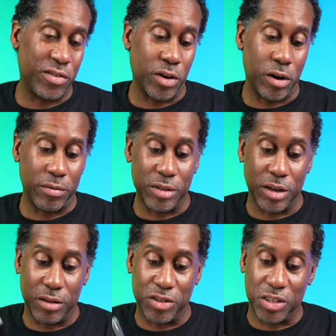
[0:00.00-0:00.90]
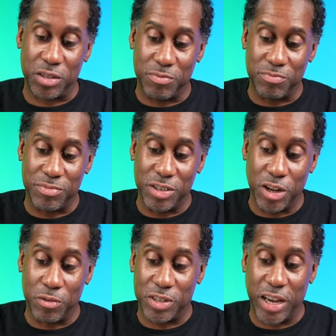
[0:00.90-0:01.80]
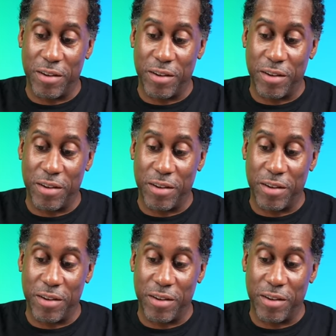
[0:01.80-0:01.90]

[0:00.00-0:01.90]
So, you know, just note to